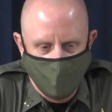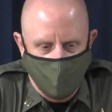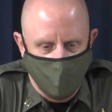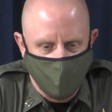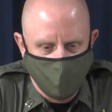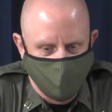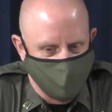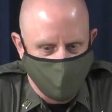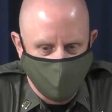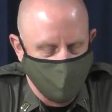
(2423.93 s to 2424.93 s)
uh,
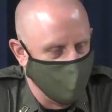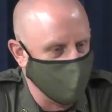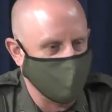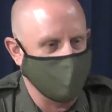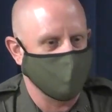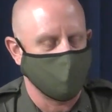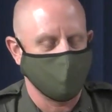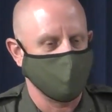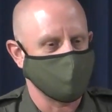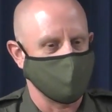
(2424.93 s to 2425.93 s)
just, a, you know, and
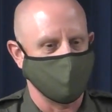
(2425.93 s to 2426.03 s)
something that's,